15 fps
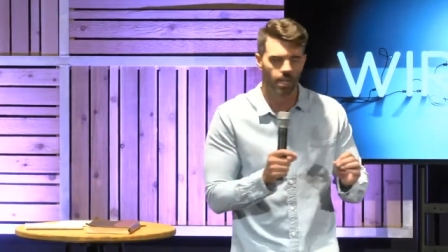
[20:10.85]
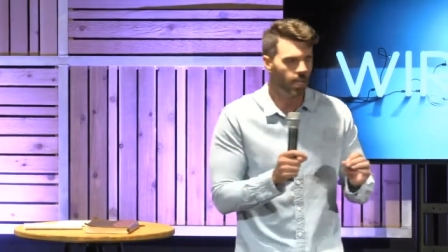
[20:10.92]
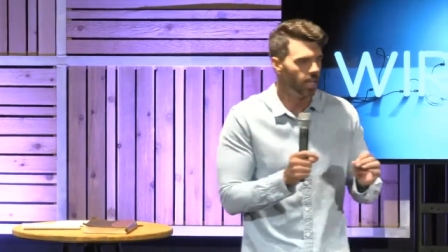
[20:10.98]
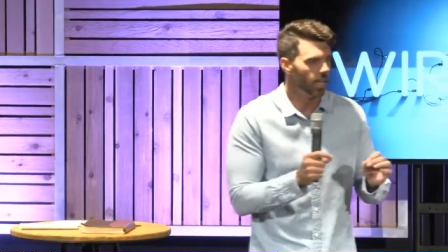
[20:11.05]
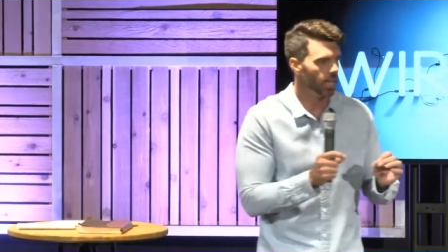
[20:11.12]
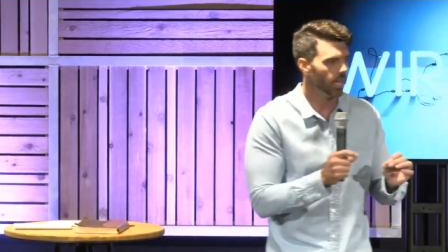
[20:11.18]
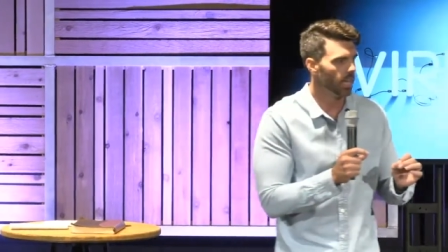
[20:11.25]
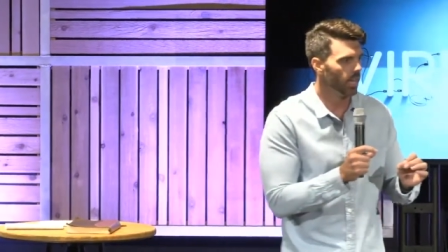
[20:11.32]

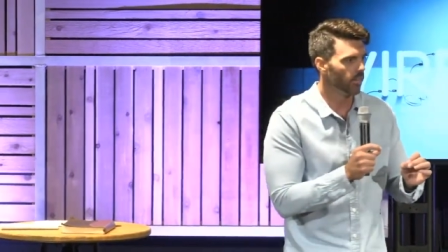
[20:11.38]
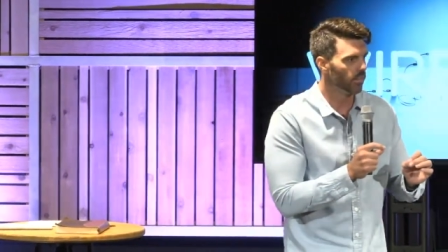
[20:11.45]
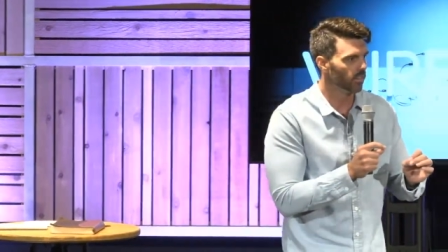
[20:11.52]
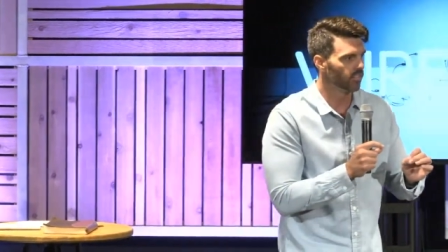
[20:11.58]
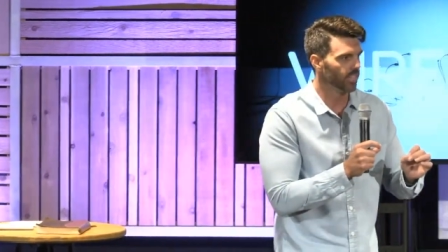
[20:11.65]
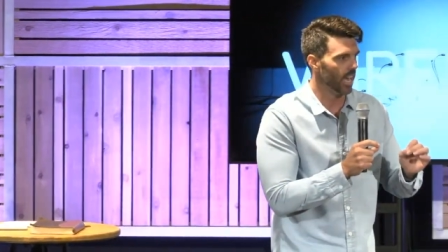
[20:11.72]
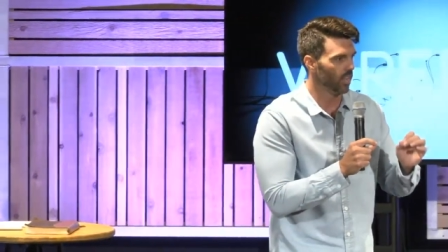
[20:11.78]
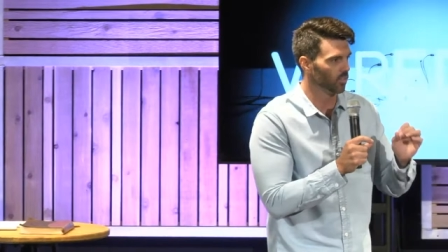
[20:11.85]
And uh, this
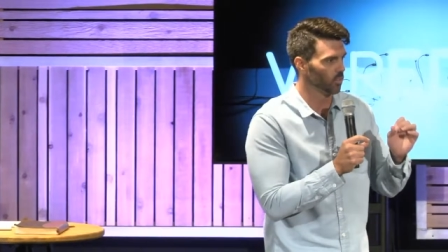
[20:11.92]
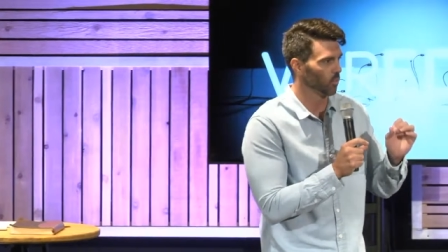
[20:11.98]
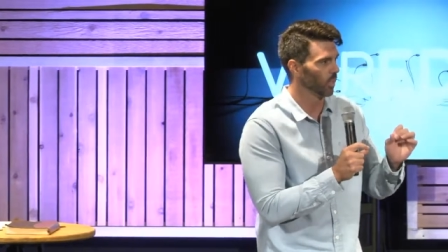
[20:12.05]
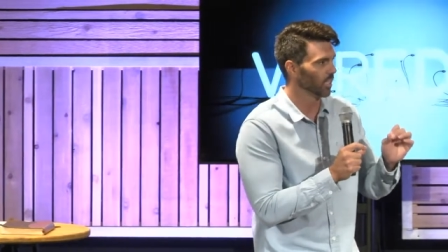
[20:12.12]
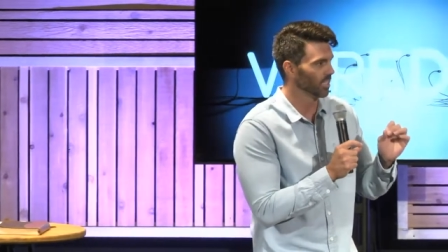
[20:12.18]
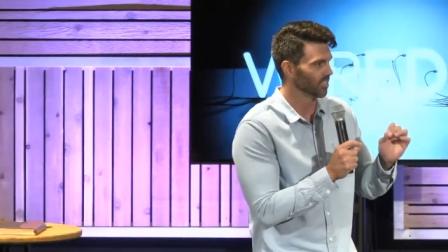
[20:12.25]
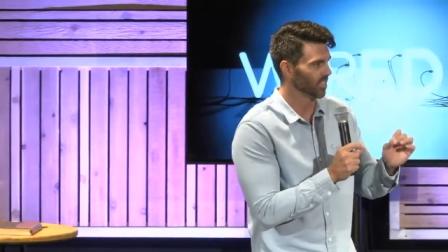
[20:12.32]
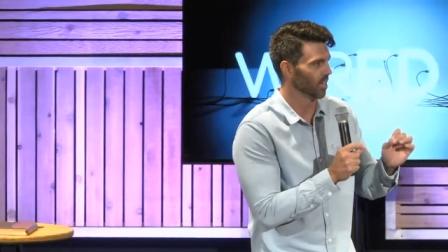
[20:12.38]
sounds really
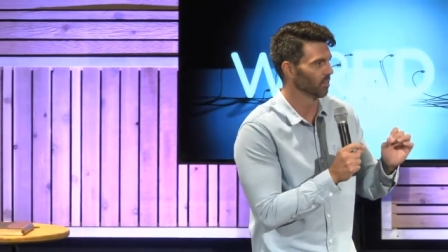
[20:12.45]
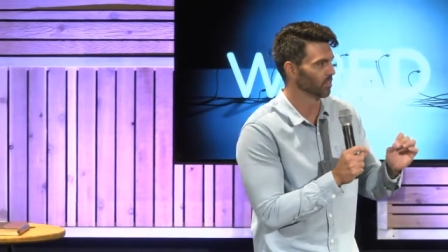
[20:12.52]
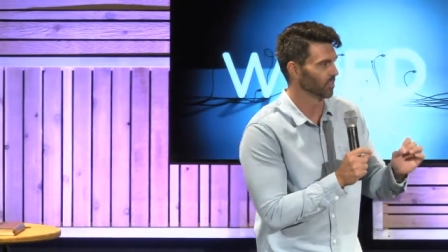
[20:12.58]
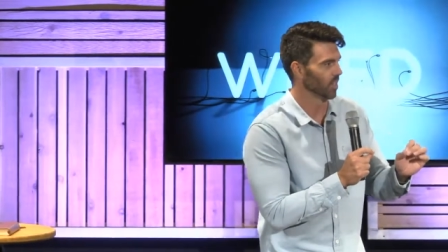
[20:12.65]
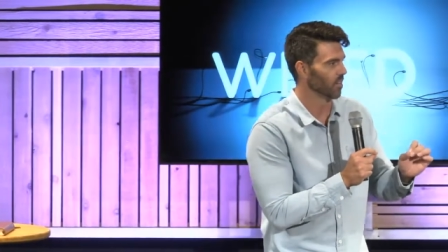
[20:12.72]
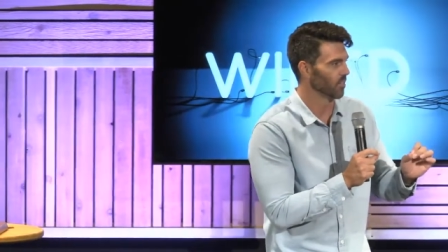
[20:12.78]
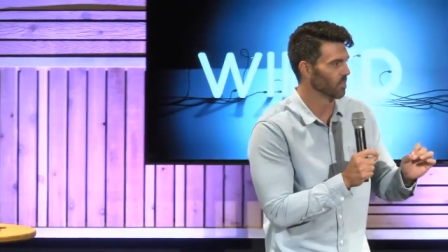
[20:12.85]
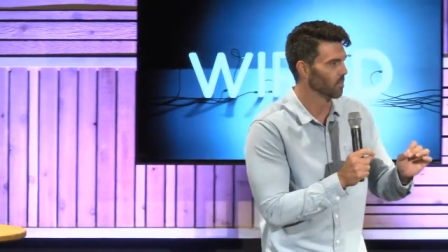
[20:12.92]

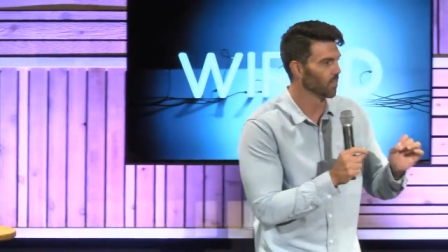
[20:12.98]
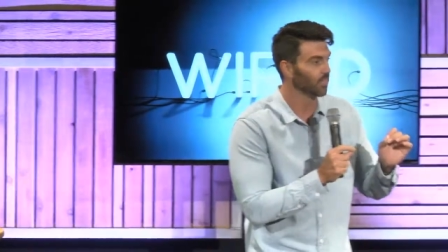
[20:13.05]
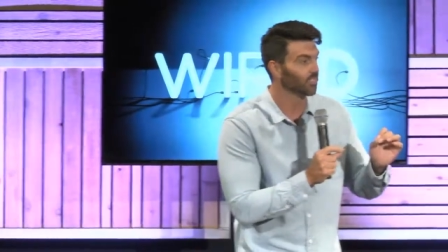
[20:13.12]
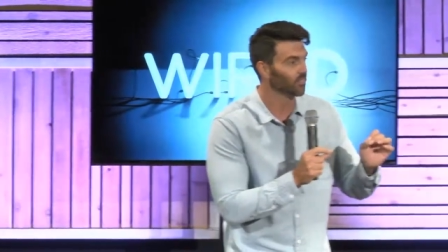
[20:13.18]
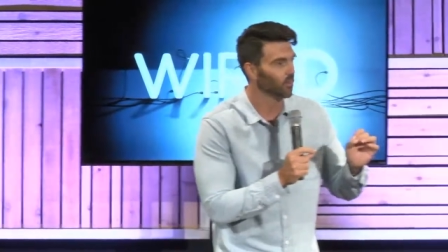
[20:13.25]
self-serving, but this is what I